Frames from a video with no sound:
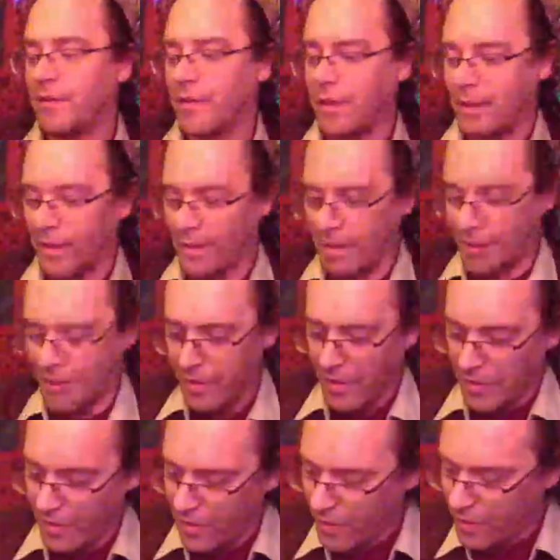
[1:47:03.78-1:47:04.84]

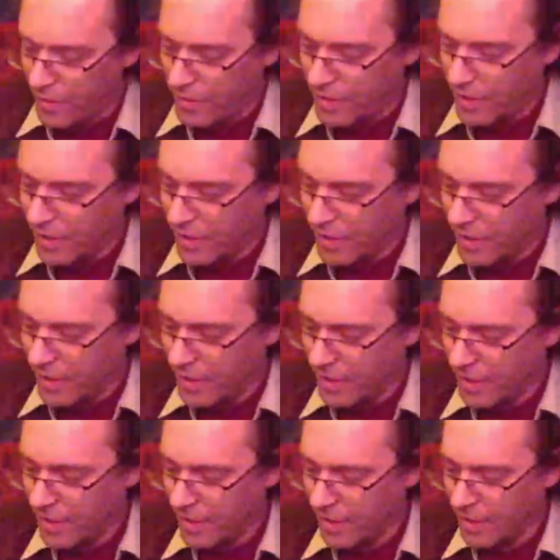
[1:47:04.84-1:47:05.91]
Who's it?
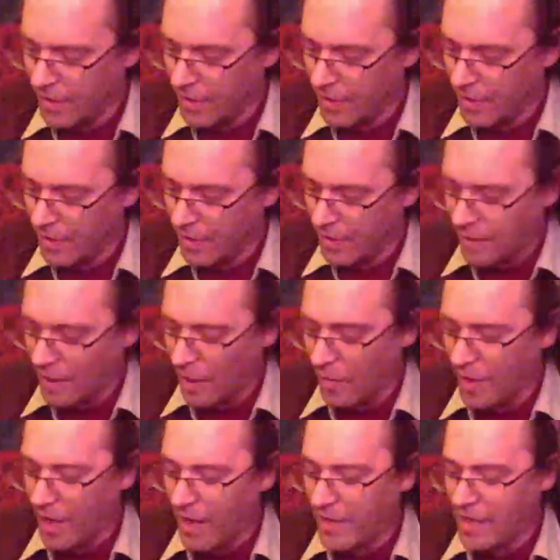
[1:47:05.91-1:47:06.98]
Oh
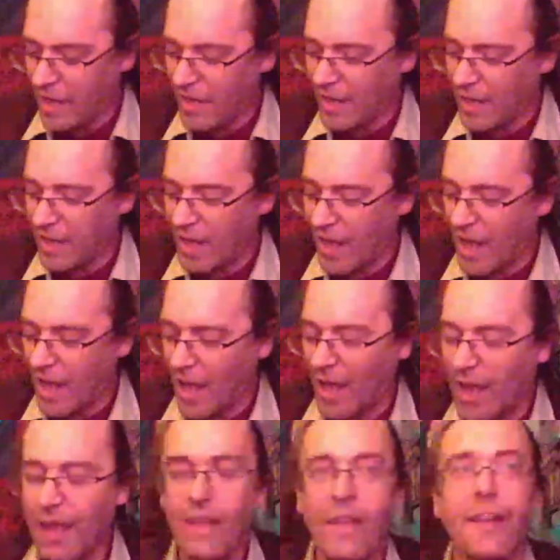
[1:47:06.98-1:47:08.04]
yeah, Dan
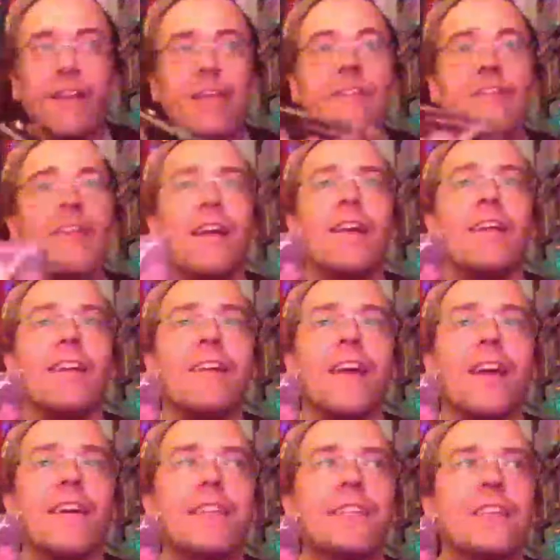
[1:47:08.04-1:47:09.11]
Hedaya. Dan
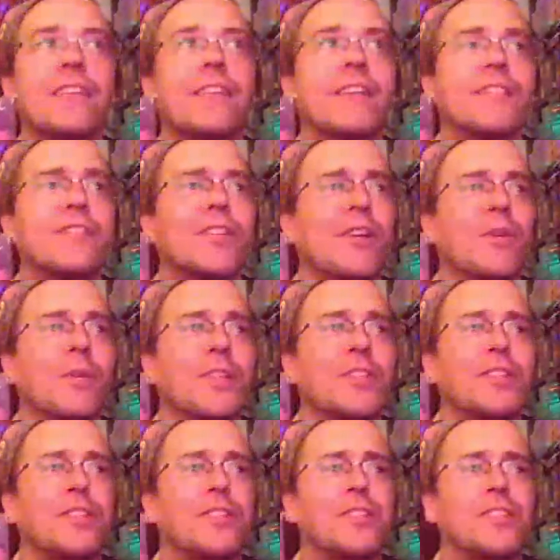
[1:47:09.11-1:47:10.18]
Hedaya's in this too,
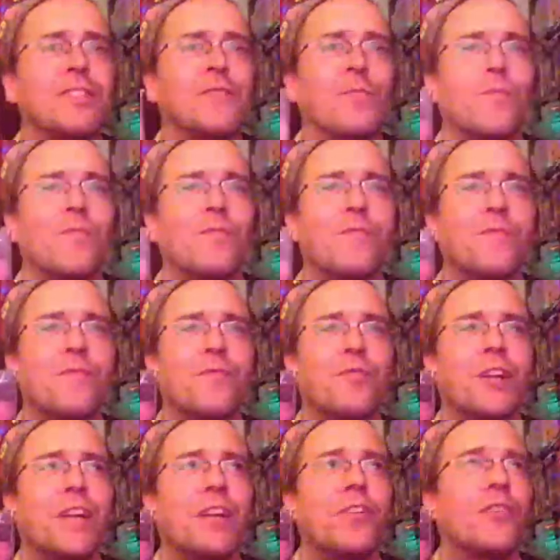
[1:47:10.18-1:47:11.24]
which is just
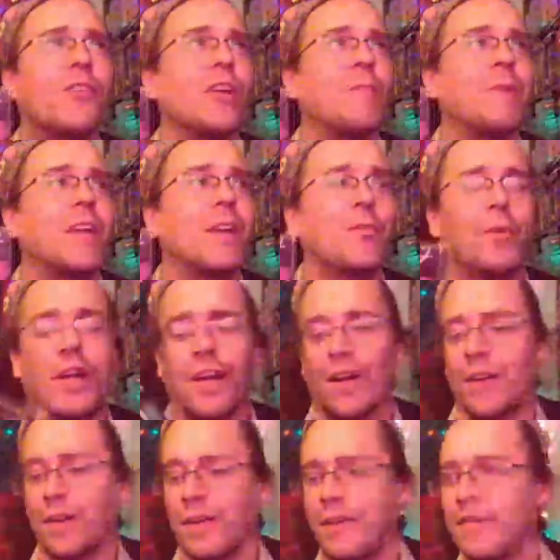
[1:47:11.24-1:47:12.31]
freaking creepy and
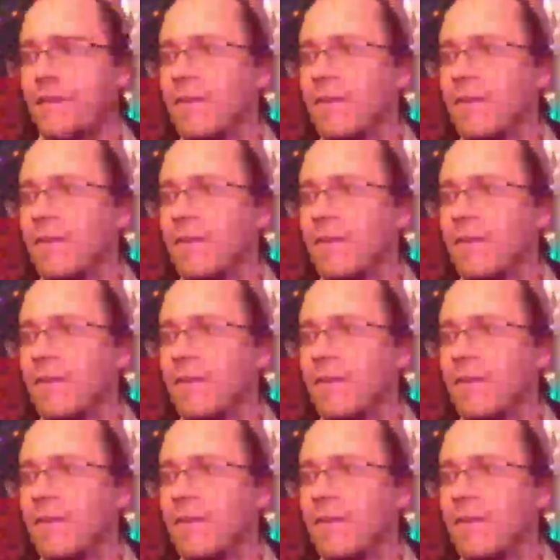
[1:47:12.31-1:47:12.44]
weird.